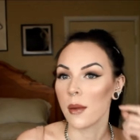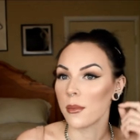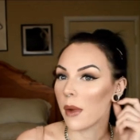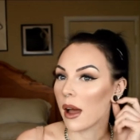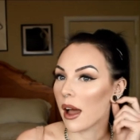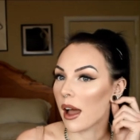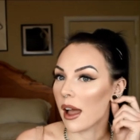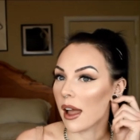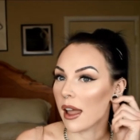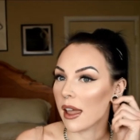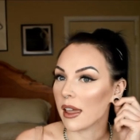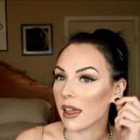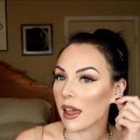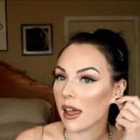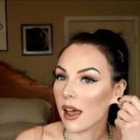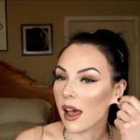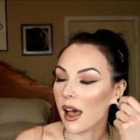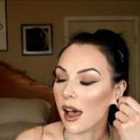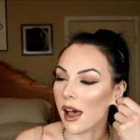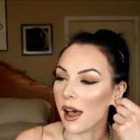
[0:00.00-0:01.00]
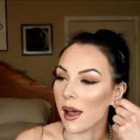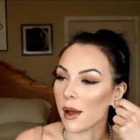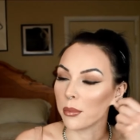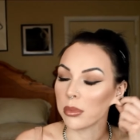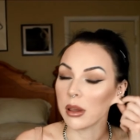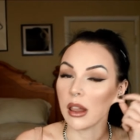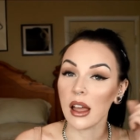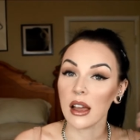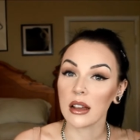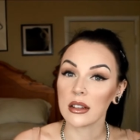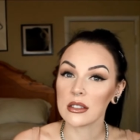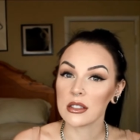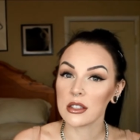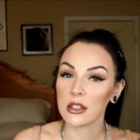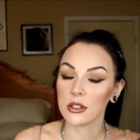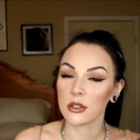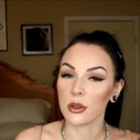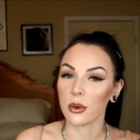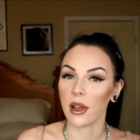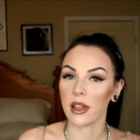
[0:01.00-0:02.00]
my uh, plugs
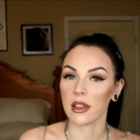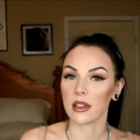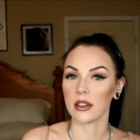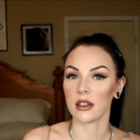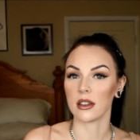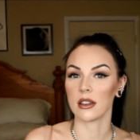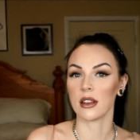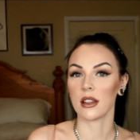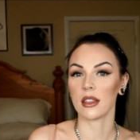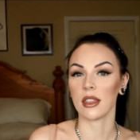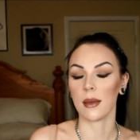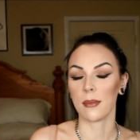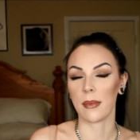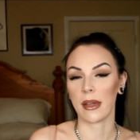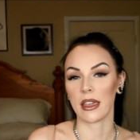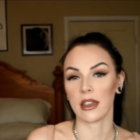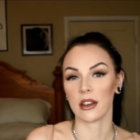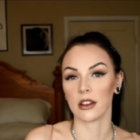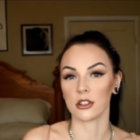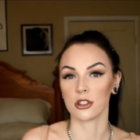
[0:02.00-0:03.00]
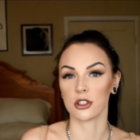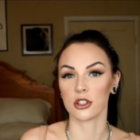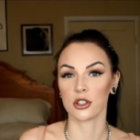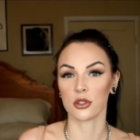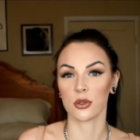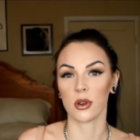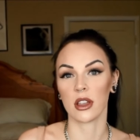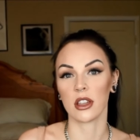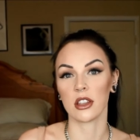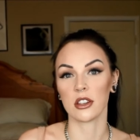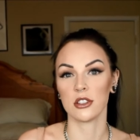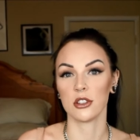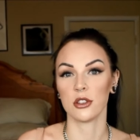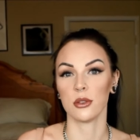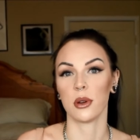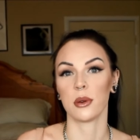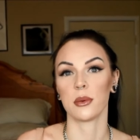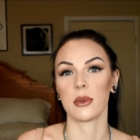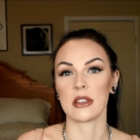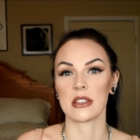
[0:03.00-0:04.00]
so I could let my ears shrink
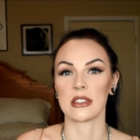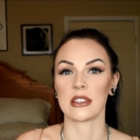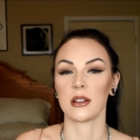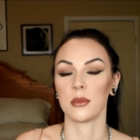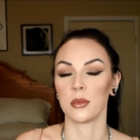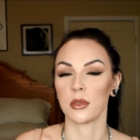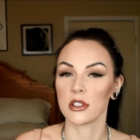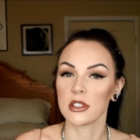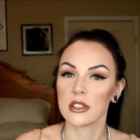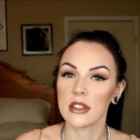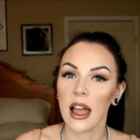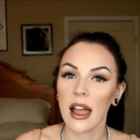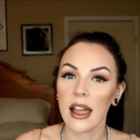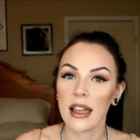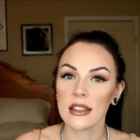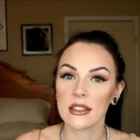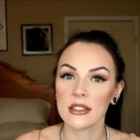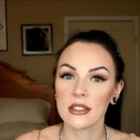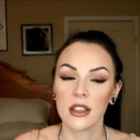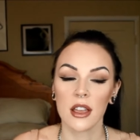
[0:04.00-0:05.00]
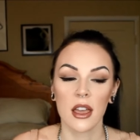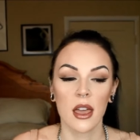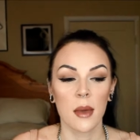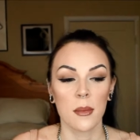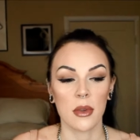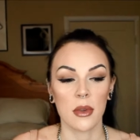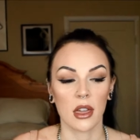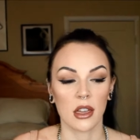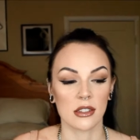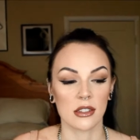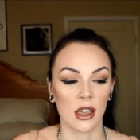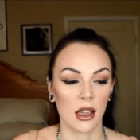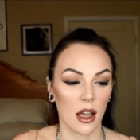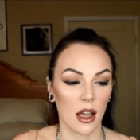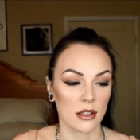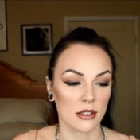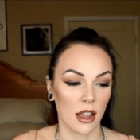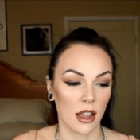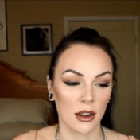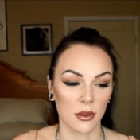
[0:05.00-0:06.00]
to a reasonable size because I
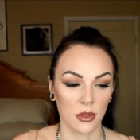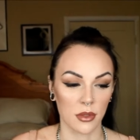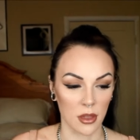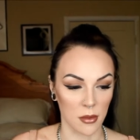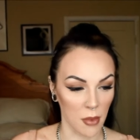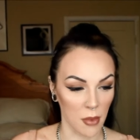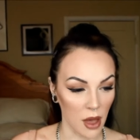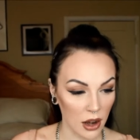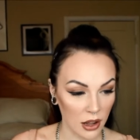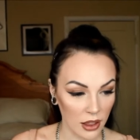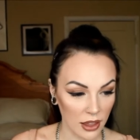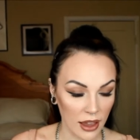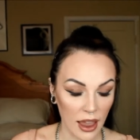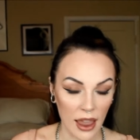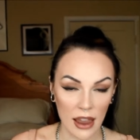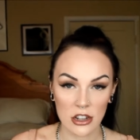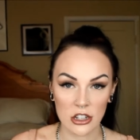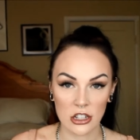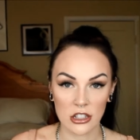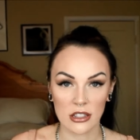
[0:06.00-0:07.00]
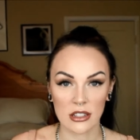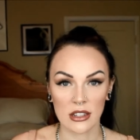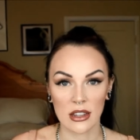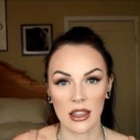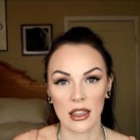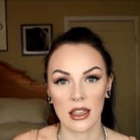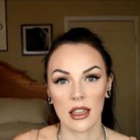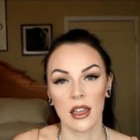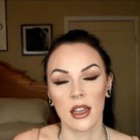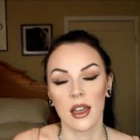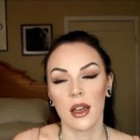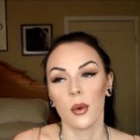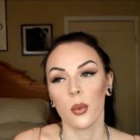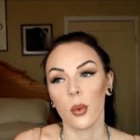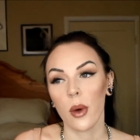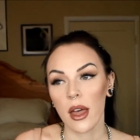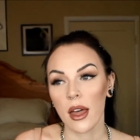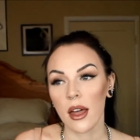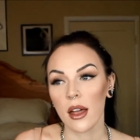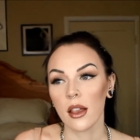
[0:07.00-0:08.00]
got signed with a modeling agency.
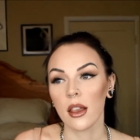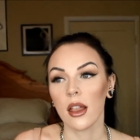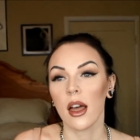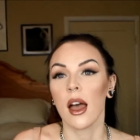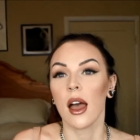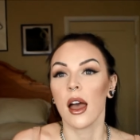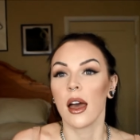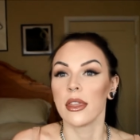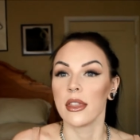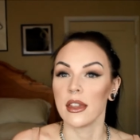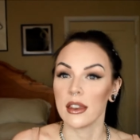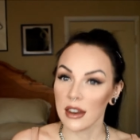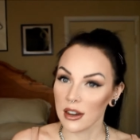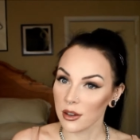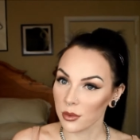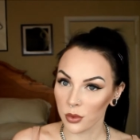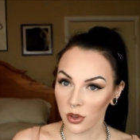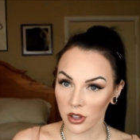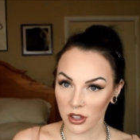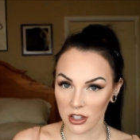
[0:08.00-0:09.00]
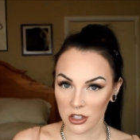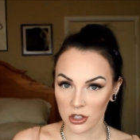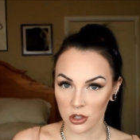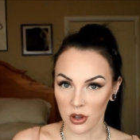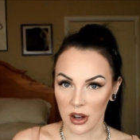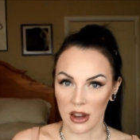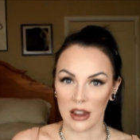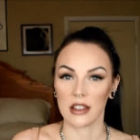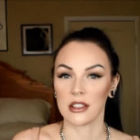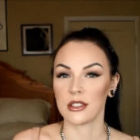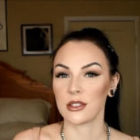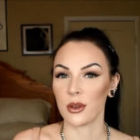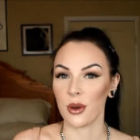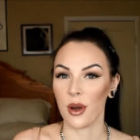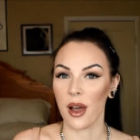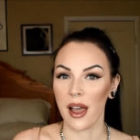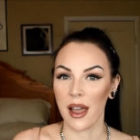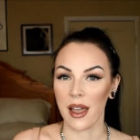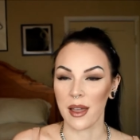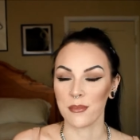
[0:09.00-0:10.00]
Well, they didn't really shrink, so
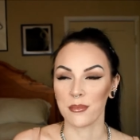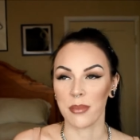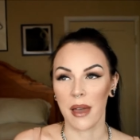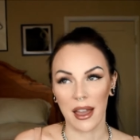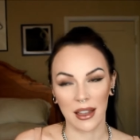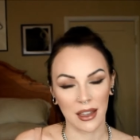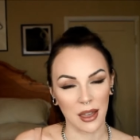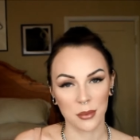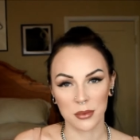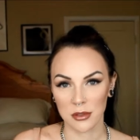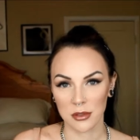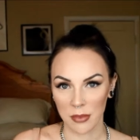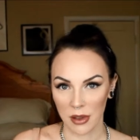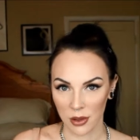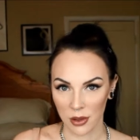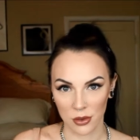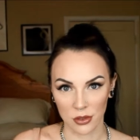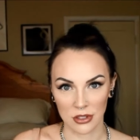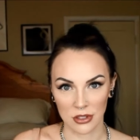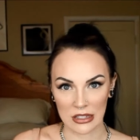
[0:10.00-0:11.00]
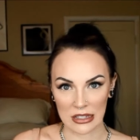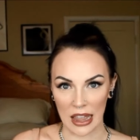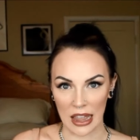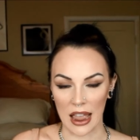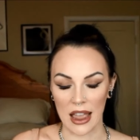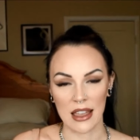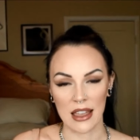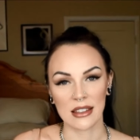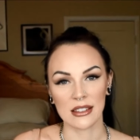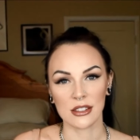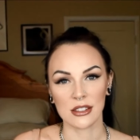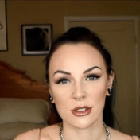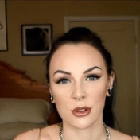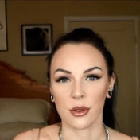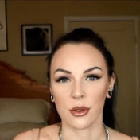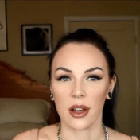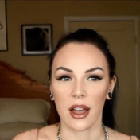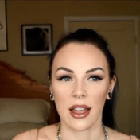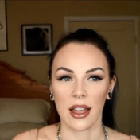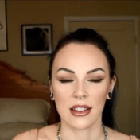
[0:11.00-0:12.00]
I'm back up to my old size.
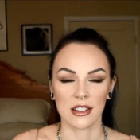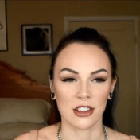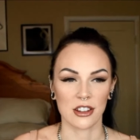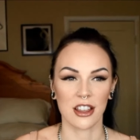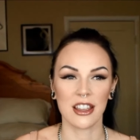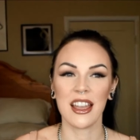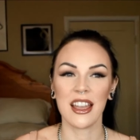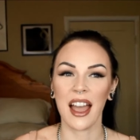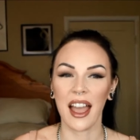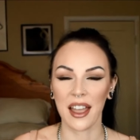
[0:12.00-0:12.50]
So I just,